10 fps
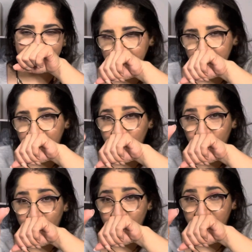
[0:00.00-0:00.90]
It's
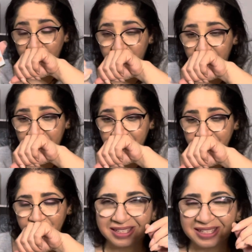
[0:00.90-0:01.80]
cruelty free.
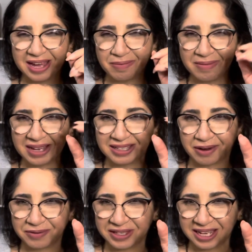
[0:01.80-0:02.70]
This is a mix
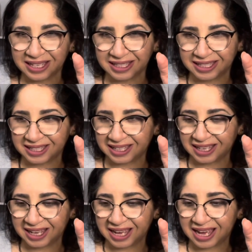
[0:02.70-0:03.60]
of scents.
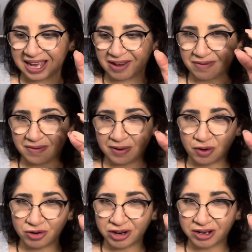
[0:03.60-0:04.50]

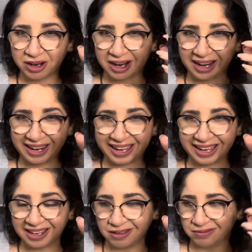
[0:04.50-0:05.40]
Floral,
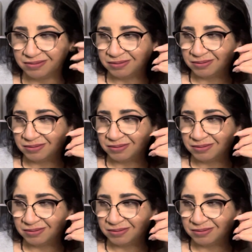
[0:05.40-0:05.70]
clean,